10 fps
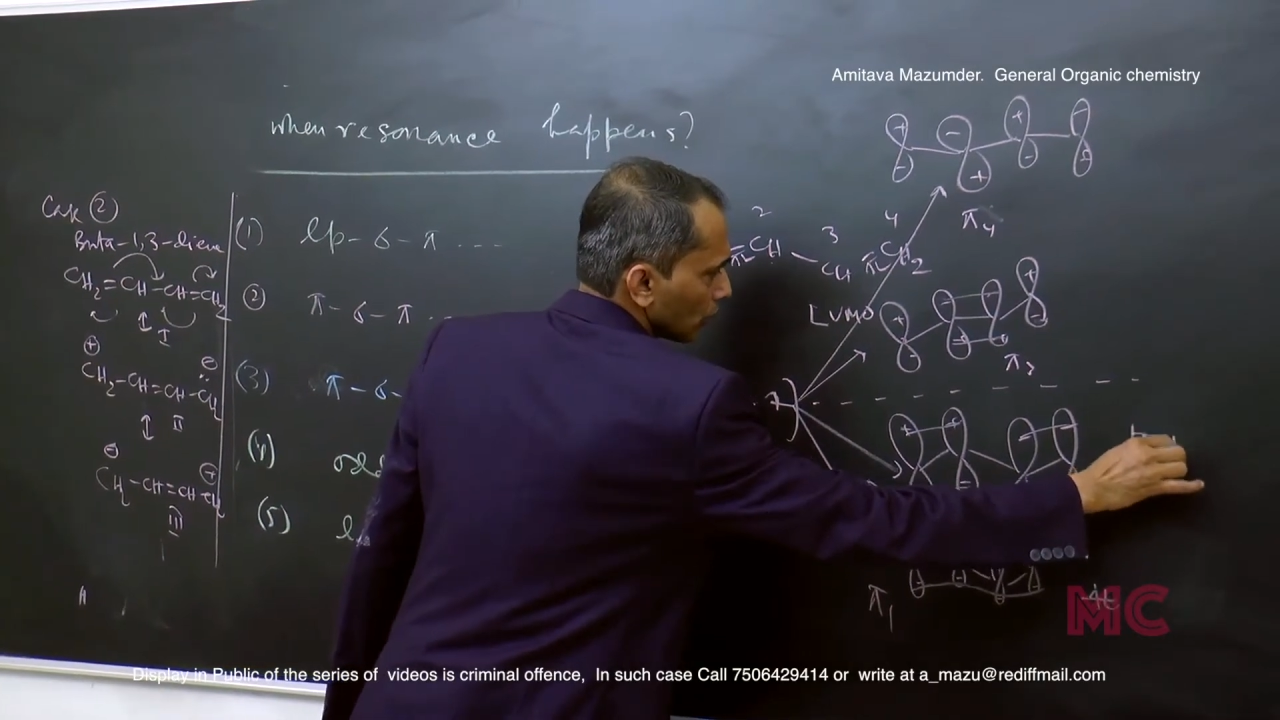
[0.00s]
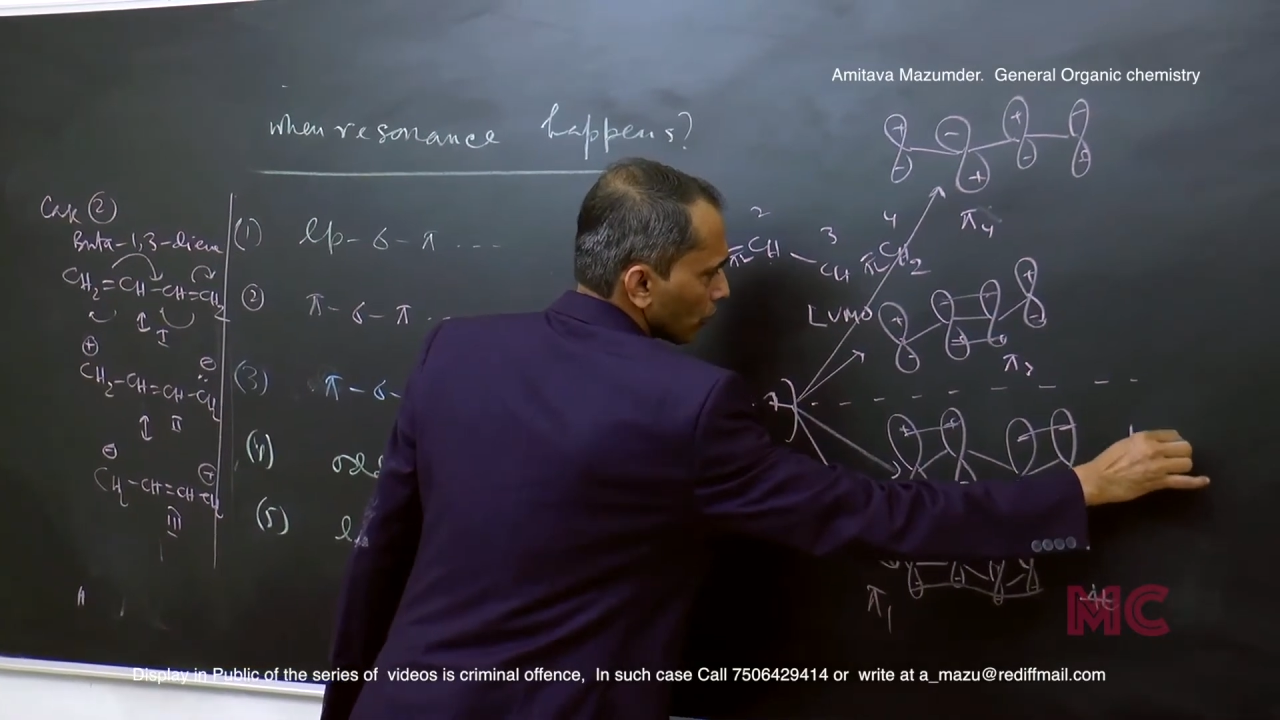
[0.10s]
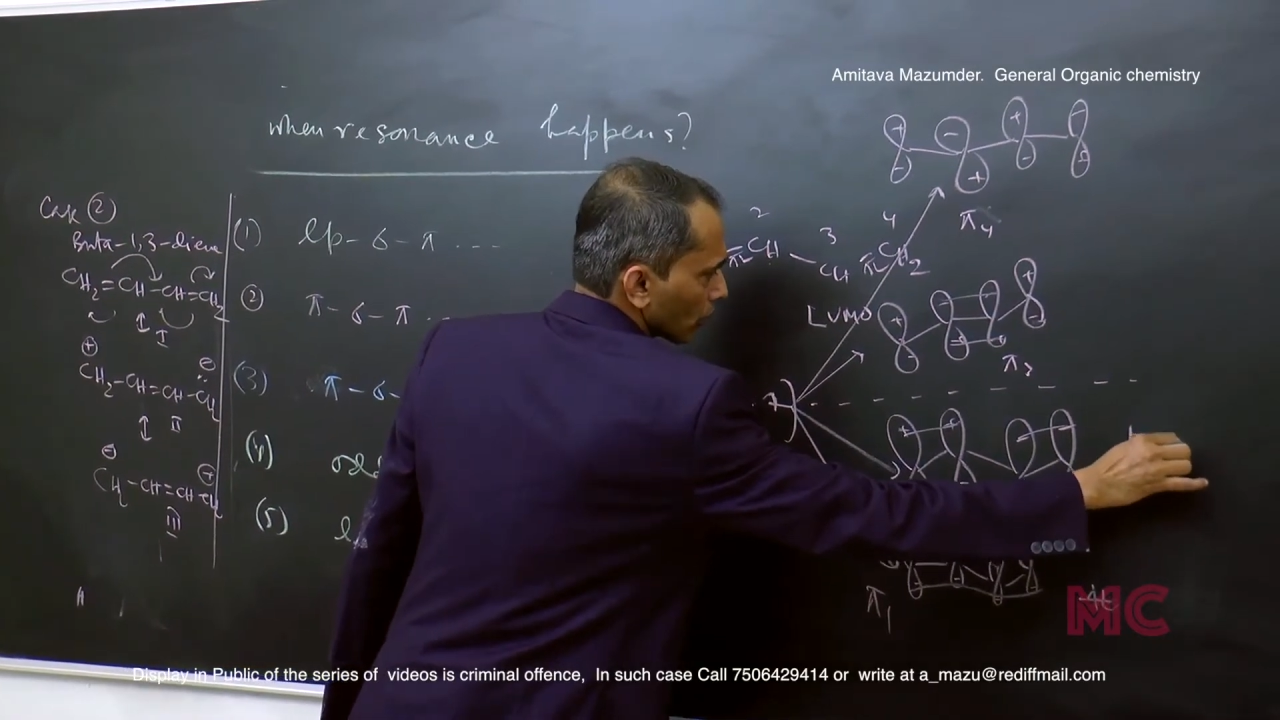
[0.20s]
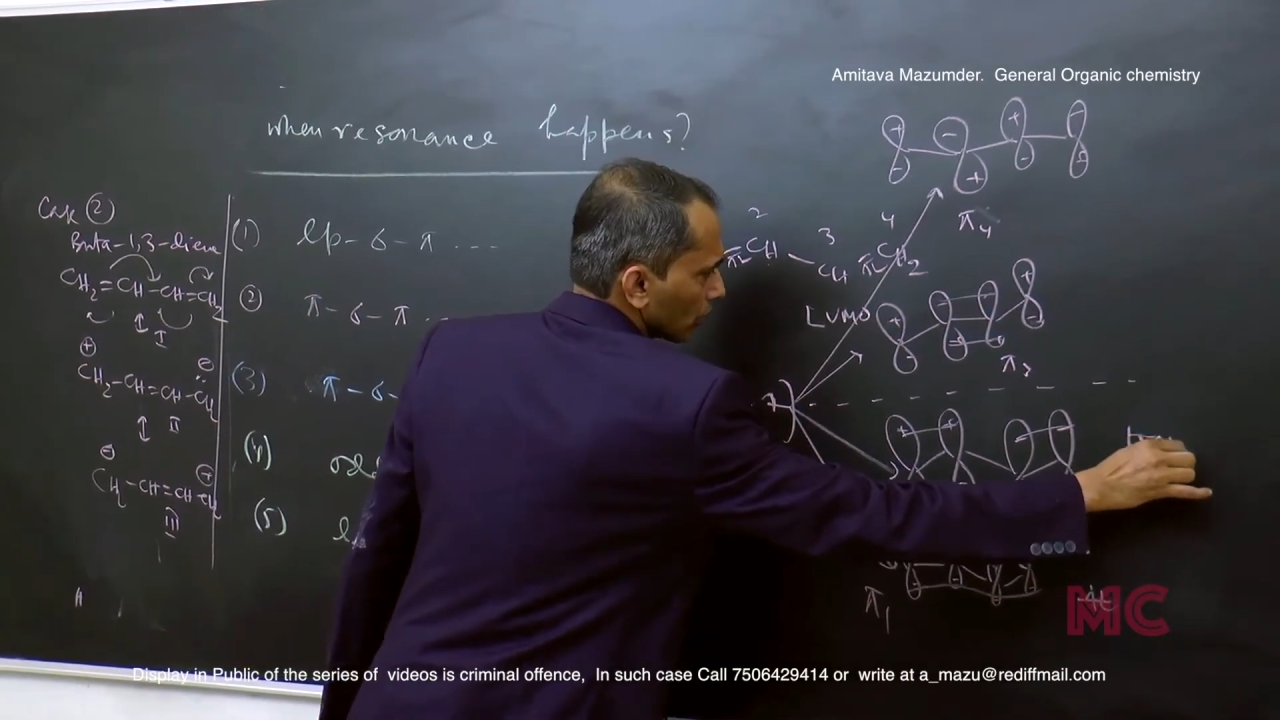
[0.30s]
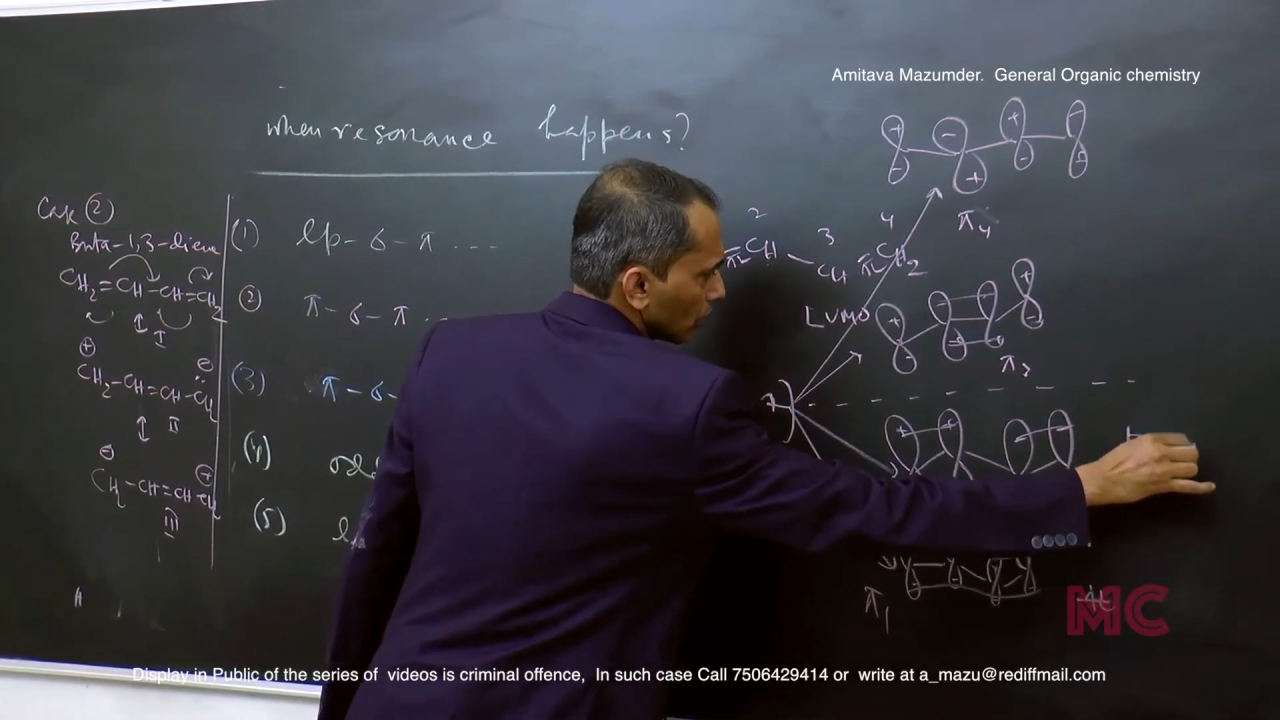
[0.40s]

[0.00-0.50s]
for